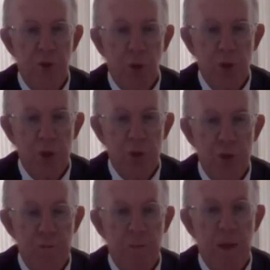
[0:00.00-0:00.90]

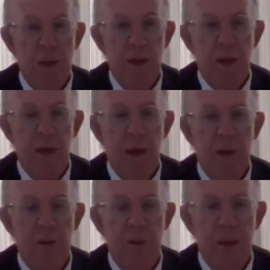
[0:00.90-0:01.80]
George's.
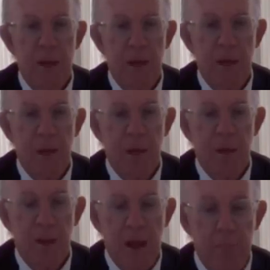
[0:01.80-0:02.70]
The
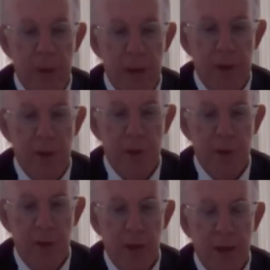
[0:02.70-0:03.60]
applicant
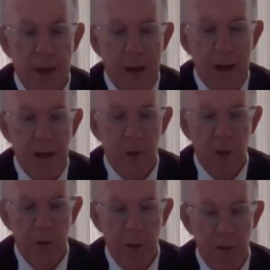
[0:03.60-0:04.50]
declined
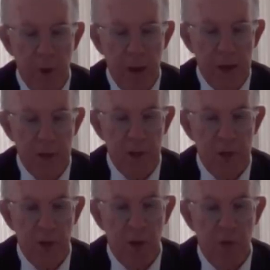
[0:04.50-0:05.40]
on the
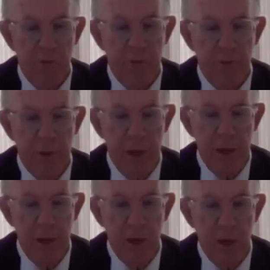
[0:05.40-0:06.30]
basis of the